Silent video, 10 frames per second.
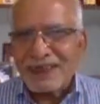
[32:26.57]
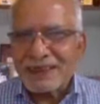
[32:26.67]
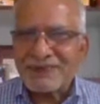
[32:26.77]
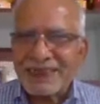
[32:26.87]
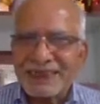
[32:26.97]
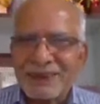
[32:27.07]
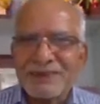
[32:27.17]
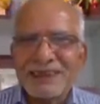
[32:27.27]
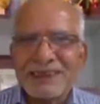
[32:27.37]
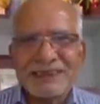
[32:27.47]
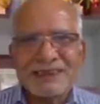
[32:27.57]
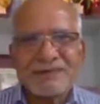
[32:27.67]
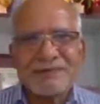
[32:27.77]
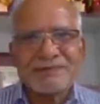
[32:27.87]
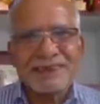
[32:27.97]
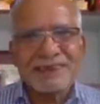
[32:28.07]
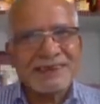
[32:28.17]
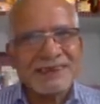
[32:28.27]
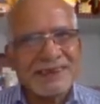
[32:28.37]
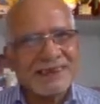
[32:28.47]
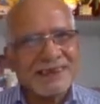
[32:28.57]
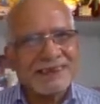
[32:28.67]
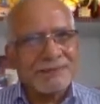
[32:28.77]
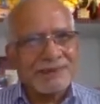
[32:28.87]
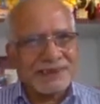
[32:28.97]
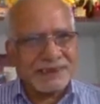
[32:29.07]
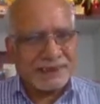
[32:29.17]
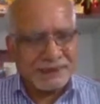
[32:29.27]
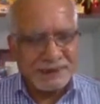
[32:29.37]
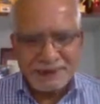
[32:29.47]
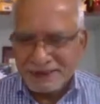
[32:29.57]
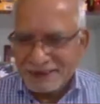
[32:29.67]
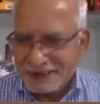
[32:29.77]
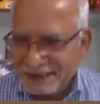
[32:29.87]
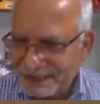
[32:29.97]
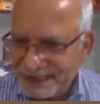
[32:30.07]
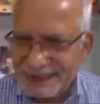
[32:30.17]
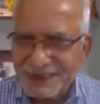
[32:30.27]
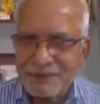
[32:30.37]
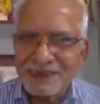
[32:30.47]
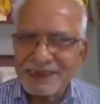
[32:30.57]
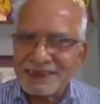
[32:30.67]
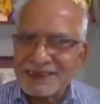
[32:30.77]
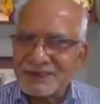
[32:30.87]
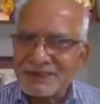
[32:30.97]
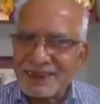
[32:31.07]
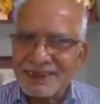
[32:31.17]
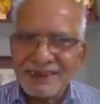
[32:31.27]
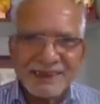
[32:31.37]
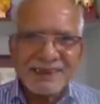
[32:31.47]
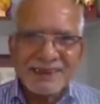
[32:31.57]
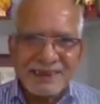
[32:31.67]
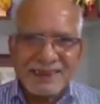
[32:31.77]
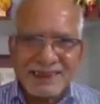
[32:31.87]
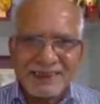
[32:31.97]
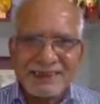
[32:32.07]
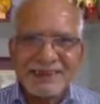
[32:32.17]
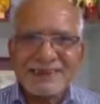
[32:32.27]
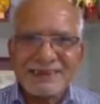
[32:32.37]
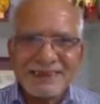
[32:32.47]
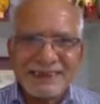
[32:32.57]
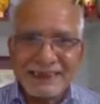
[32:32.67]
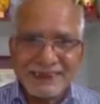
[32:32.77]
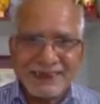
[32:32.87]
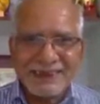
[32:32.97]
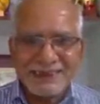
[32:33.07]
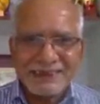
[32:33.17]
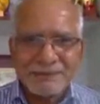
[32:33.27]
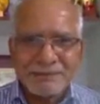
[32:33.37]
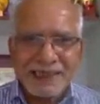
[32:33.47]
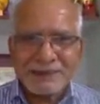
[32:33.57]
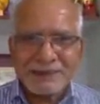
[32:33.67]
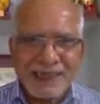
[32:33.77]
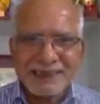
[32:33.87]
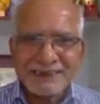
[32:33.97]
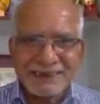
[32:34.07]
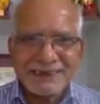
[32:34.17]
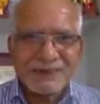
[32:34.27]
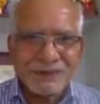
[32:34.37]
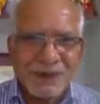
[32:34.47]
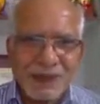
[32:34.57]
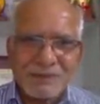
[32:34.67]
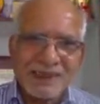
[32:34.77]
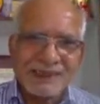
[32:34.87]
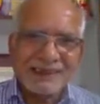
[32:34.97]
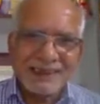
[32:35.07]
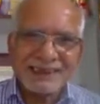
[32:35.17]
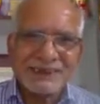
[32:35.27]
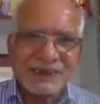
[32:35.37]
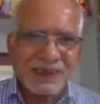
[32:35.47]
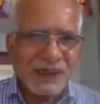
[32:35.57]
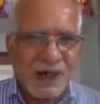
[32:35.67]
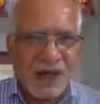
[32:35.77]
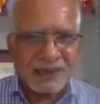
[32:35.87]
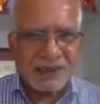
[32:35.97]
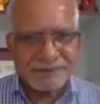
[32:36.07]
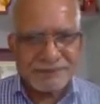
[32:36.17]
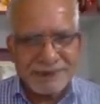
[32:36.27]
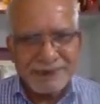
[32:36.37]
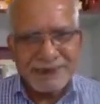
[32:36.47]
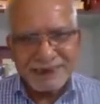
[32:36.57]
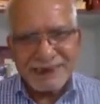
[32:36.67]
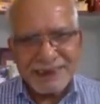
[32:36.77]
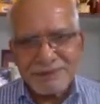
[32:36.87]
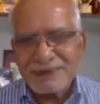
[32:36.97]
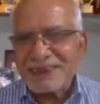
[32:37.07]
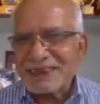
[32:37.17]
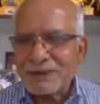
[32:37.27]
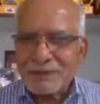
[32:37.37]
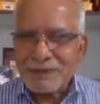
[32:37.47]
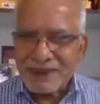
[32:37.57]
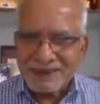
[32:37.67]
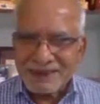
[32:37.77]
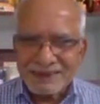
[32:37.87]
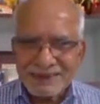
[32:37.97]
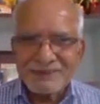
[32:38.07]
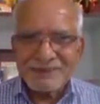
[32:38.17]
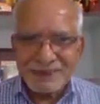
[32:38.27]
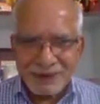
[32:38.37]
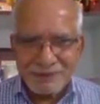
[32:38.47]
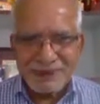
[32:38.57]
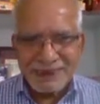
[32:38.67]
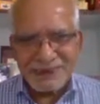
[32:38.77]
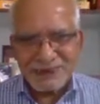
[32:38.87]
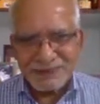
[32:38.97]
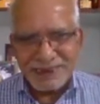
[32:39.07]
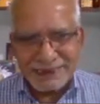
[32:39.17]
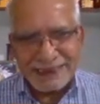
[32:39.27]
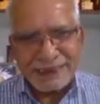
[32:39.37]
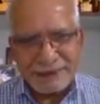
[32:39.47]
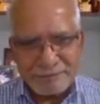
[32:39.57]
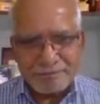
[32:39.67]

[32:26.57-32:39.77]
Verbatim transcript: had five nominations from physics and three in chemistry. The physics nominations were Arrhenius, Leonard, Max Planck, Warburg, and John Cox. And the Chemistry Nobel Prize nominators were three.